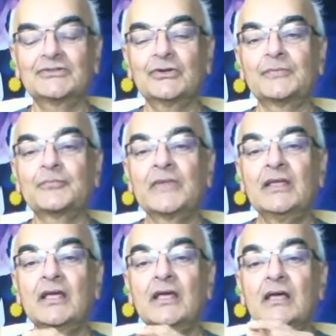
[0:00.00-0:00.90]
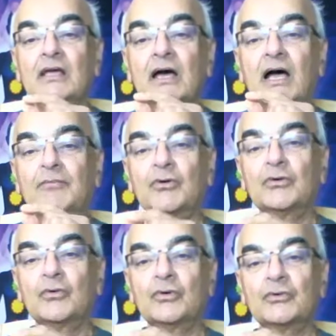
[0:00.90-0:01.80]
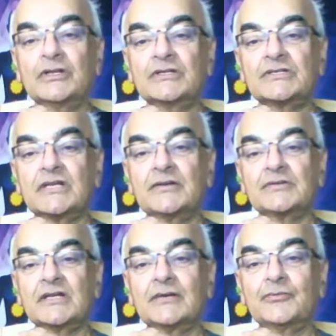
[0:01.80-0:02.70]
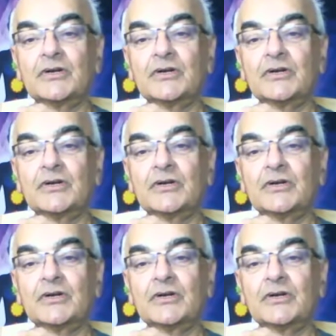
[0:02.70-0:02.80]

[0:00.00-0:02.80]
So I'm going to go to the step